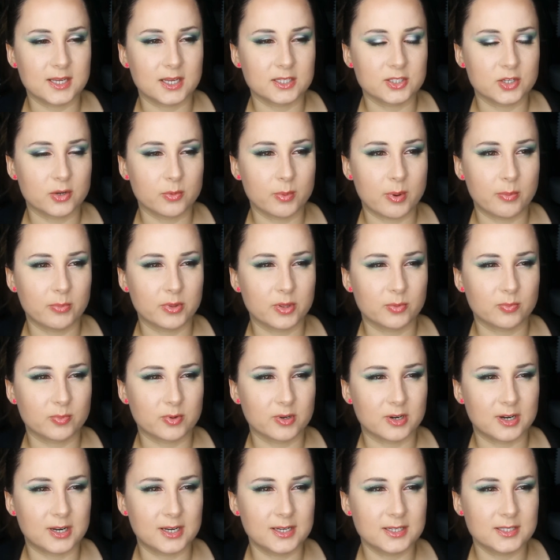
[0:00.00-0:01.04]
I don't remember the
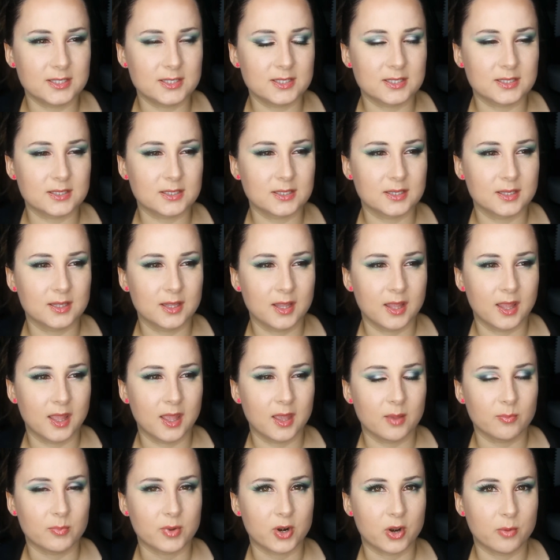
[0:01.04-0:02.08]
price,
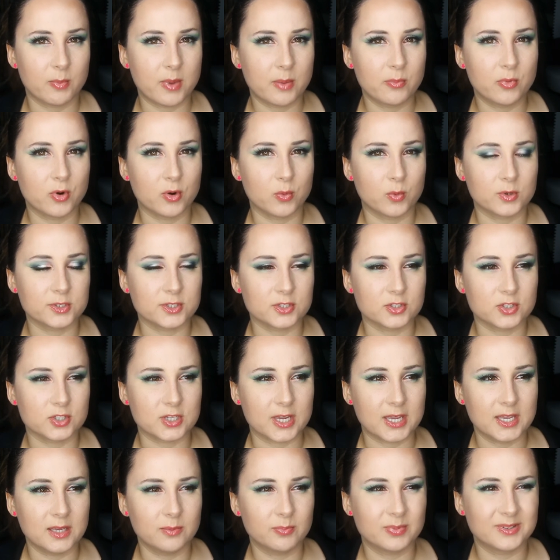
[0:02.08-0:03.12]
but I remember it wasn't
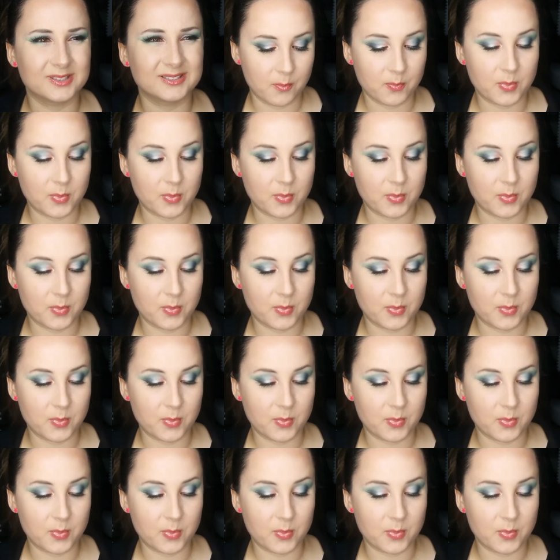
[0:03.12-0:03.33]
cheap.